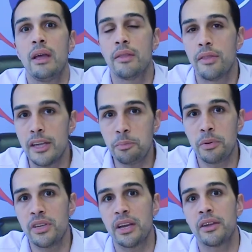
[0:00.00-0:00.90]
This
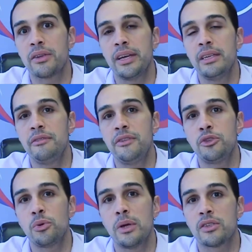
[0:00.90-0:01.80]
particular
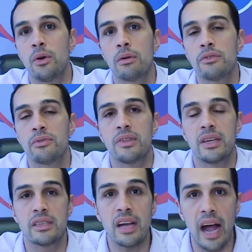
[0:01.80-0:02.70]
individual has gone through the
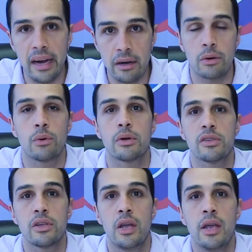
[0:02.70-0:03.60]
entire
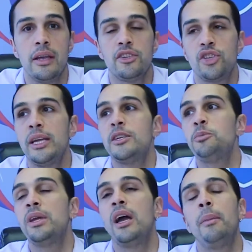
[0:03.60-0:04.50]
course. She has
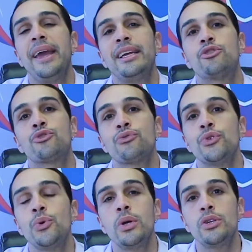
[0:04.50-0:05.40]
become a
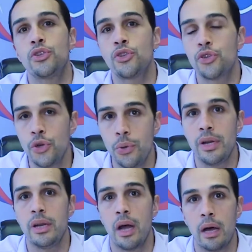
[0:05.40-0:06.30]
true
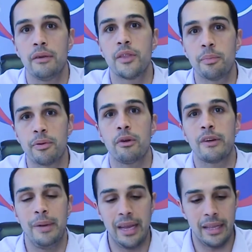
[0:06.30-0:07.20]
student of the
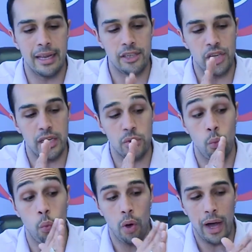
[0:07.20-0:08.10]
program in that she has
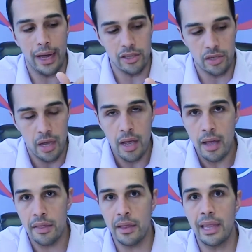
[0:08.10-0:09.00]
watched
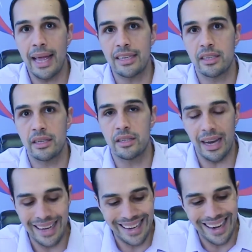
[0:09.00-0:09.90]
the lessons
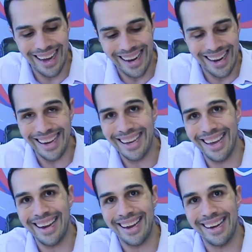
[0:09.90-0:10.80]
again and
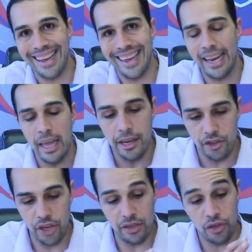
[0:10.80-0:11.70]
again and again.
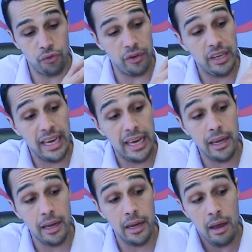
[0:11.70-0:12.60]
She has
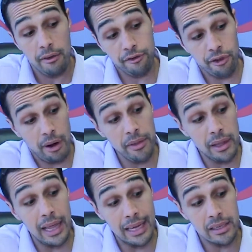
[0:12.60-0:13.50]
created from the
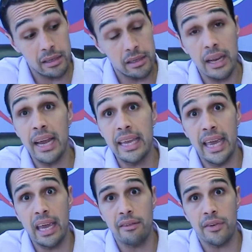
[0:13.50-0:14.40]
lessons that I
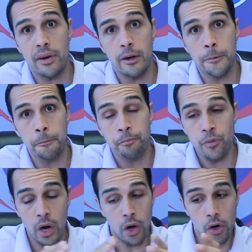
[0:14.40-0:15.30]
gave her,
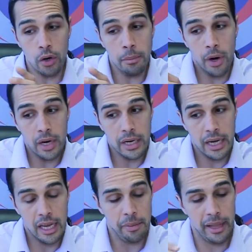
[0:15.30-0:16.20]
her
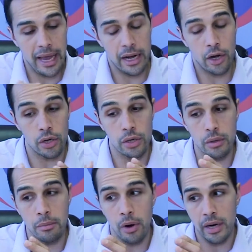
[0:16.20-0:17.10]
marketing plan,
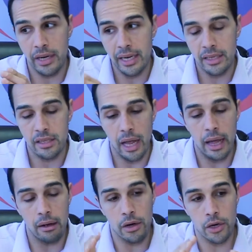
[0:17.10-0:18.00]
her marketing
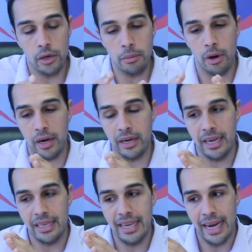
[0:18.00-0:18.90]
style, her
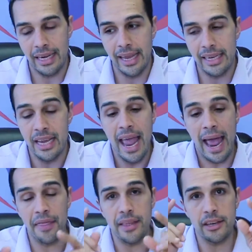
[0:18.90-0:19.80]
marketing techniques,
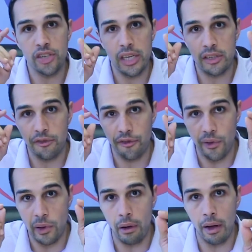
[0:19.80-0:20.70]
and then she is
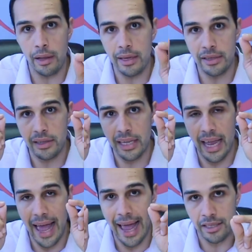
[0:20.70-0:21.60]

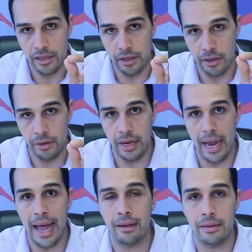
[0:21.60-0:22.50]
flawlessly executing
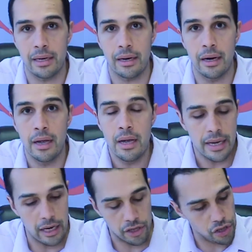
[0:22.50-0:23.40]
out there.
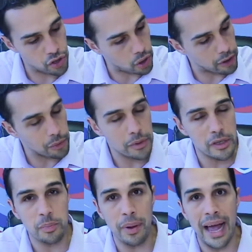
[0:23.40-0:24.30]
Now, she started with
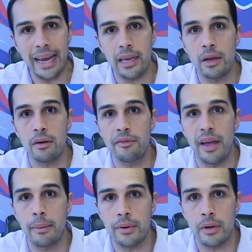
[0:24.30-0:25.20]
us back in
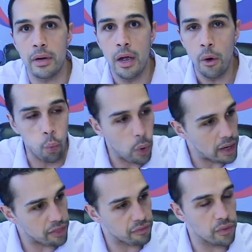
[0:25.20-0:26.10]
November,
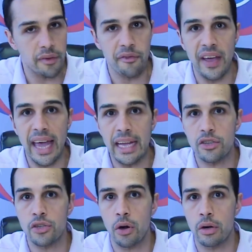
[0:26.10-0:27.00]
went through the Fast
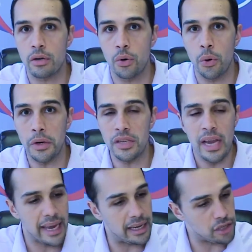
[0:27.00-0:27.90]
Start course
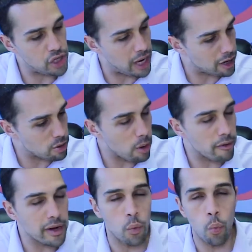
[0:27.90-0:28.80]
in
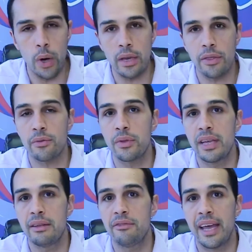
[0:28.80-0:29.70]
January, went through
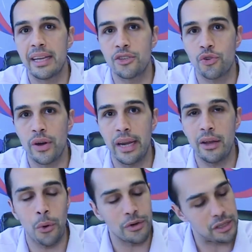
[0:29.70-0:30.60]
the Advanced
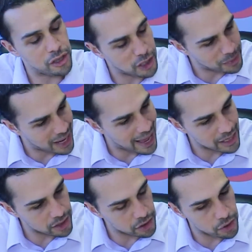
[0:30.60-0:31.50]
Training course, and she's been
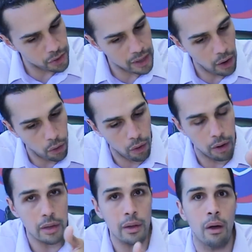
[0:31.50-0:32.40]
executing
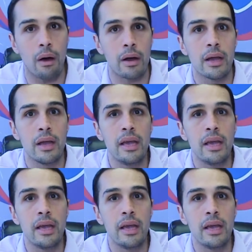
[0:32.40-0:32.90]
all along.